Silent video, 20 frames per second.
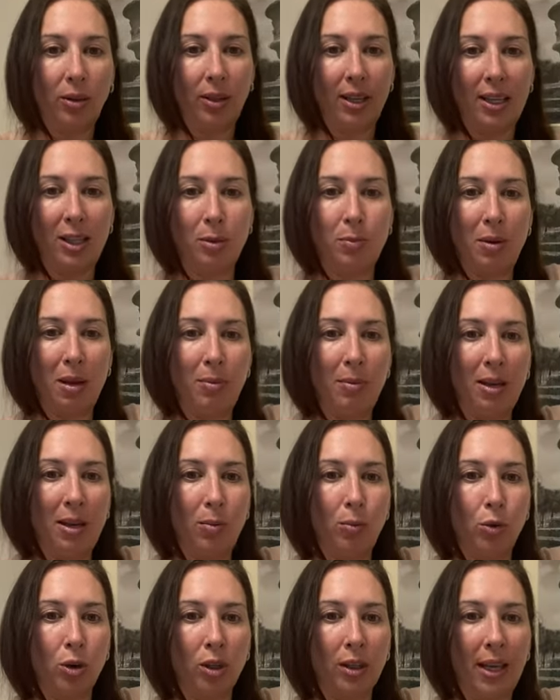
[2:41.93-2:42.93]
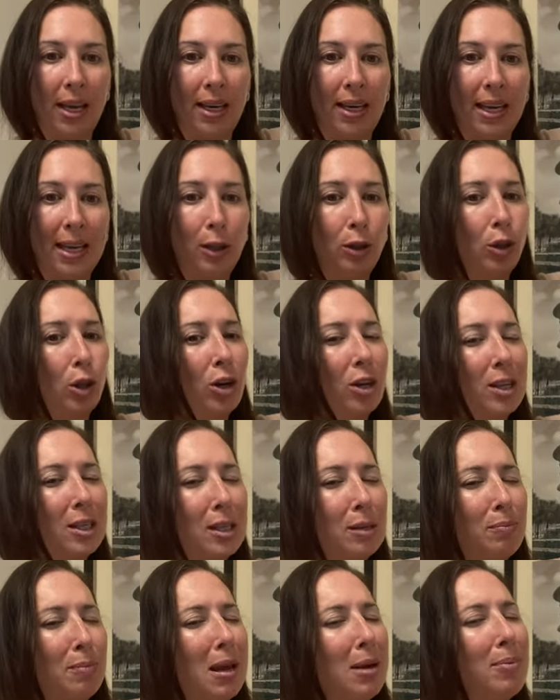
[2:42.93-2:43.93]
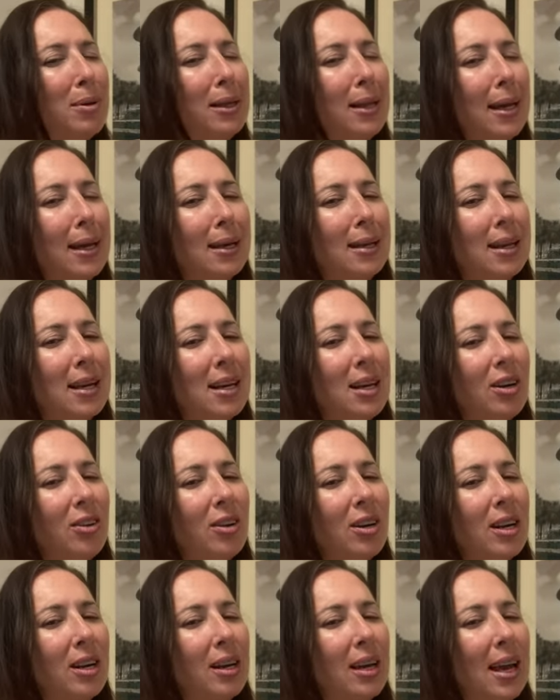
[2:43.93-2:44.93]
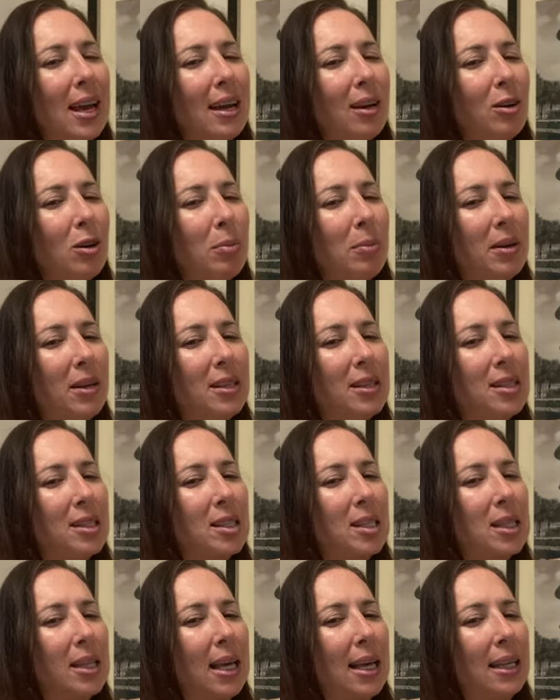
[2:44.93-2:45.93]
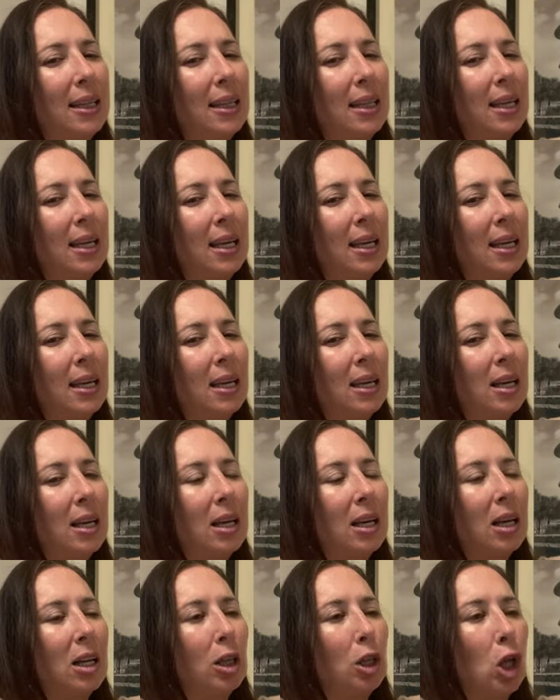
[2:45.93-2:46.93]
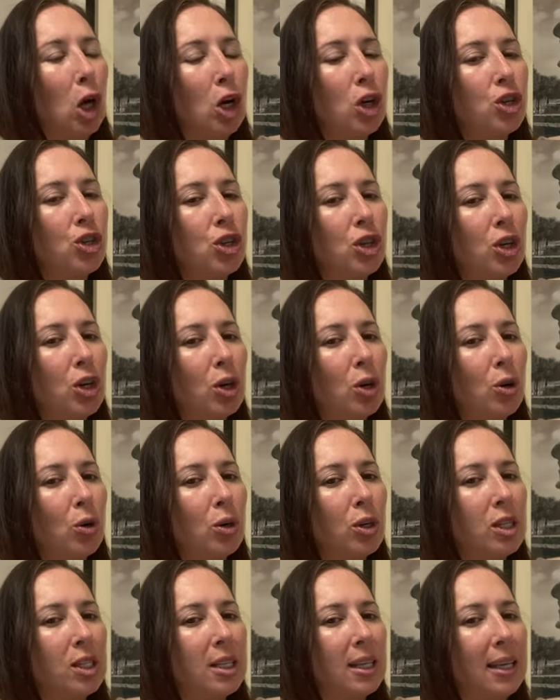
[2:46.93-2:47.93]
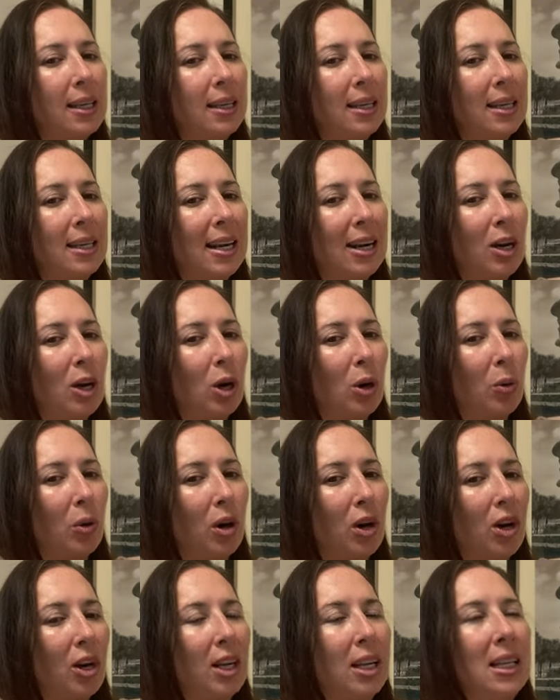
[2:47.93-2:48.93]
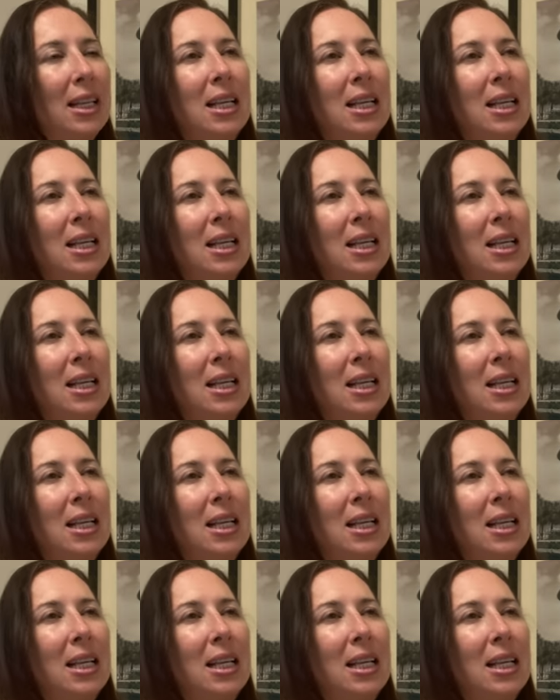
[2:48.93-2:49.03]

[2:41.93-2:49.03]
It's maybe more like, it looks maybe like a 90 degree angle, but it's slightly larger or slightly narrower.